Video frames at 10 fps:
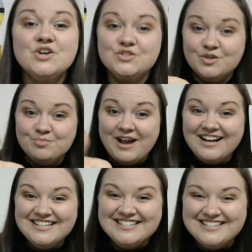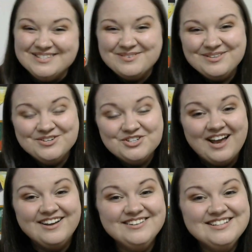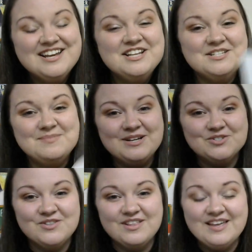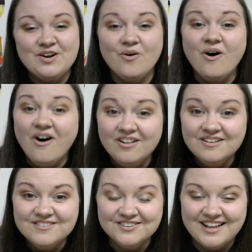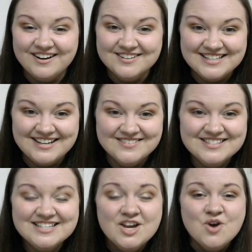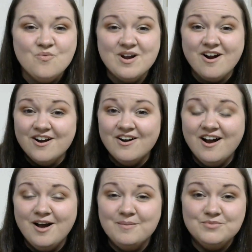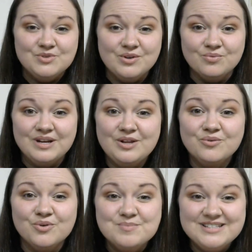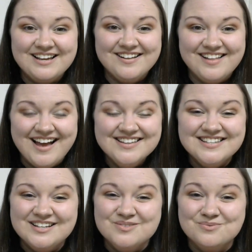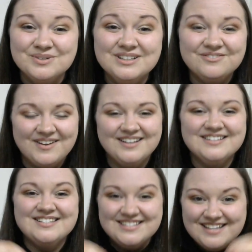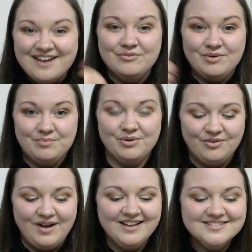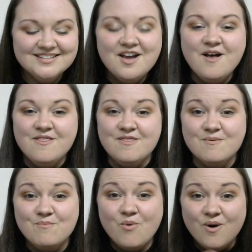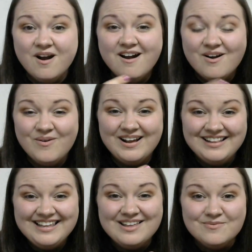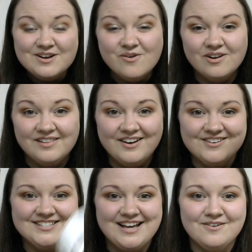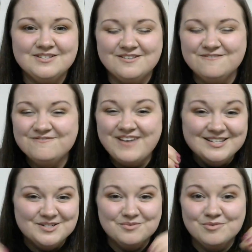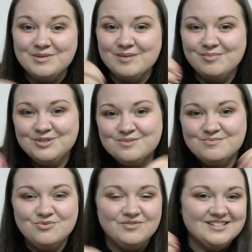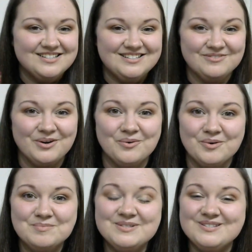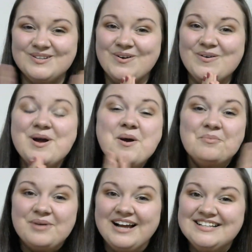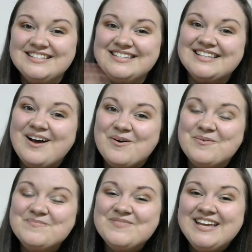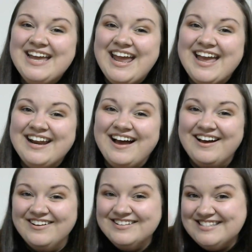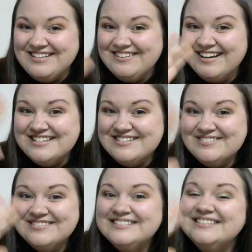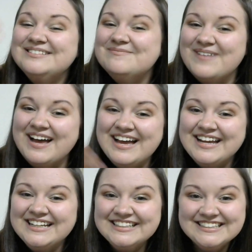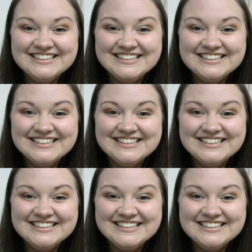So practice these with your child to make sure that they know all of their letter sounds. We are doing reading groups in class, and it's really fun to see everyone progress. The more quickly that we know our letter sounds, the faster we'll be able to move into different groups. So practice these at home, and I'll see you guys soon. Bye.